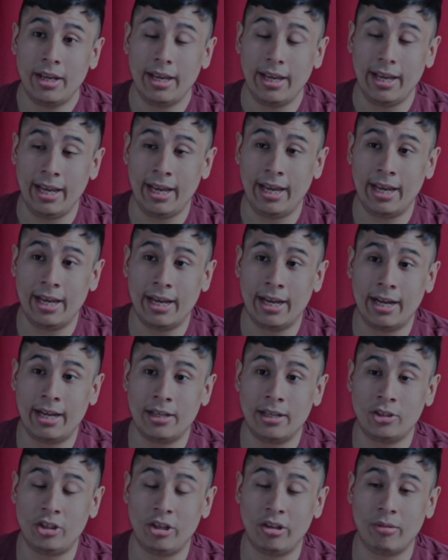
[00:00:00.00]

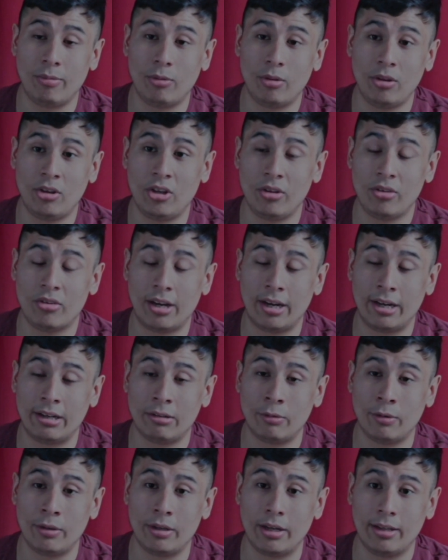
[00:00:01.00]
And she's talking
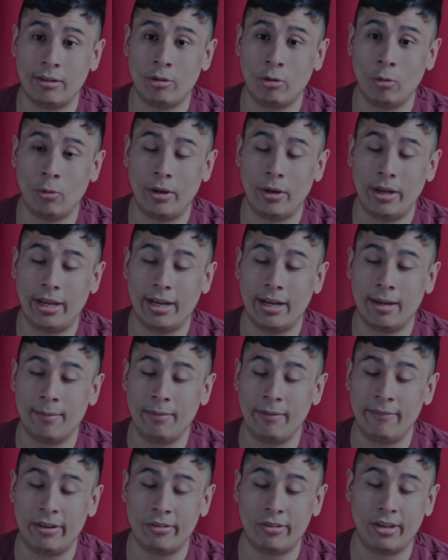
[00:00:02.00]
to a
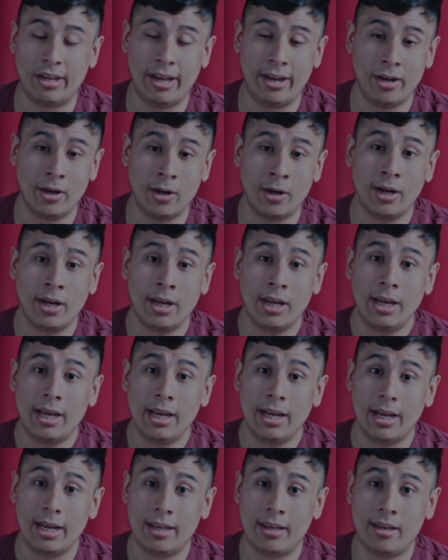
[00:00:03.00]
investigator.
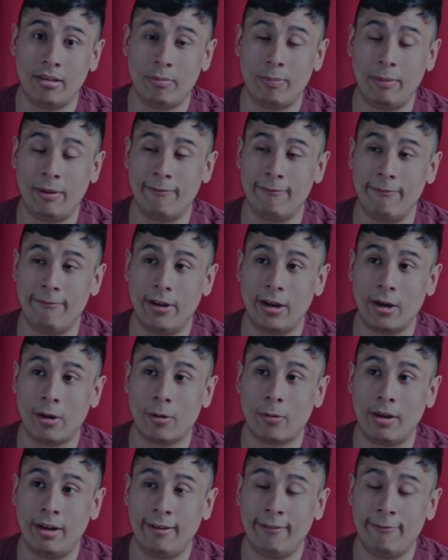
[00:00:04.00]
He's being
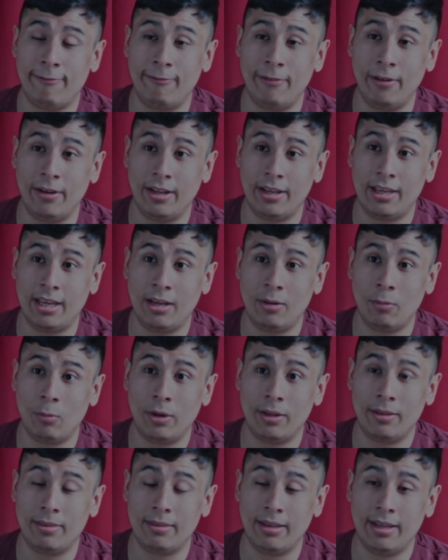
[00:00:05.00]
very finicky
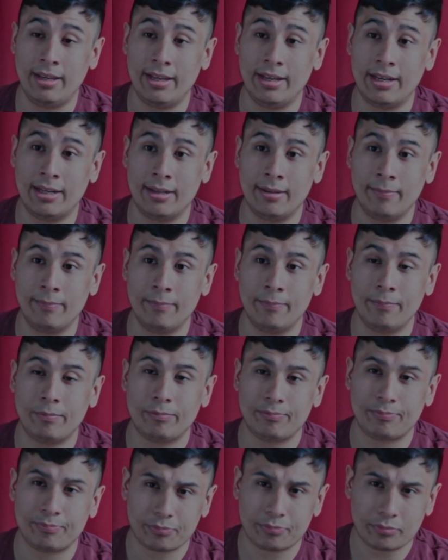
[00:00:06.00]
with the
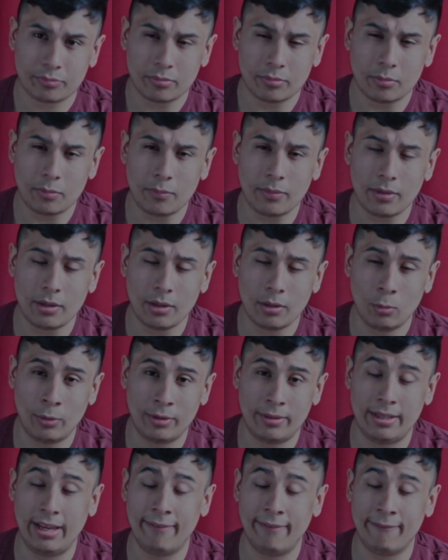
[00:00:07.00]

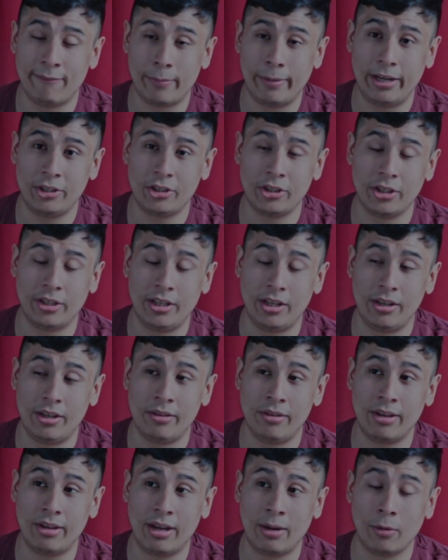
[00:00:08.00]
information.
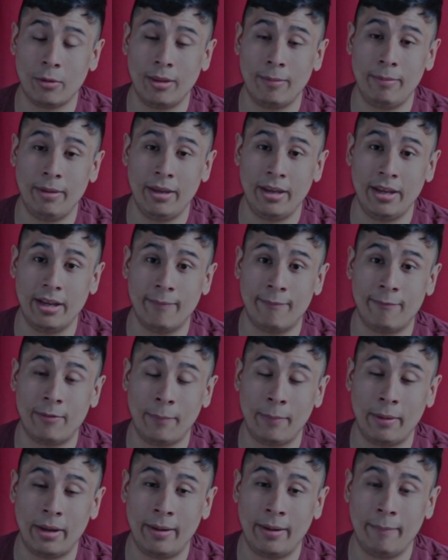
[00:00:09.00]
He's not really being
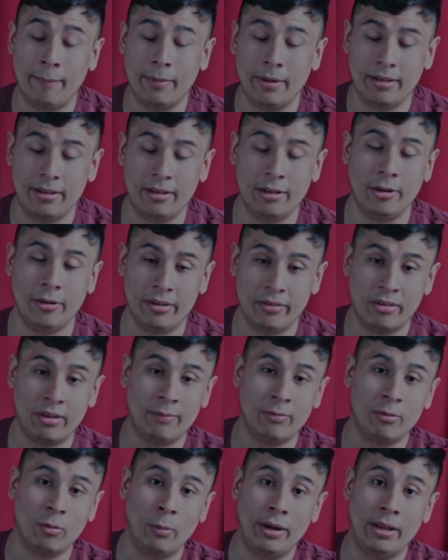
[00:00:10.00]
upfront on it, but, you know, he
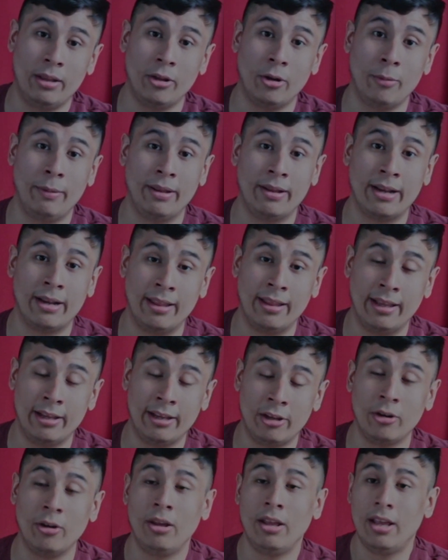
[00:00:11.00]
steps away a little bit, kind of like,
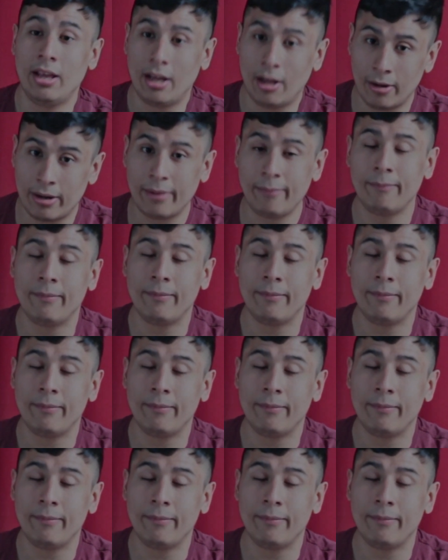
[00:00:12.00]
you know, okay,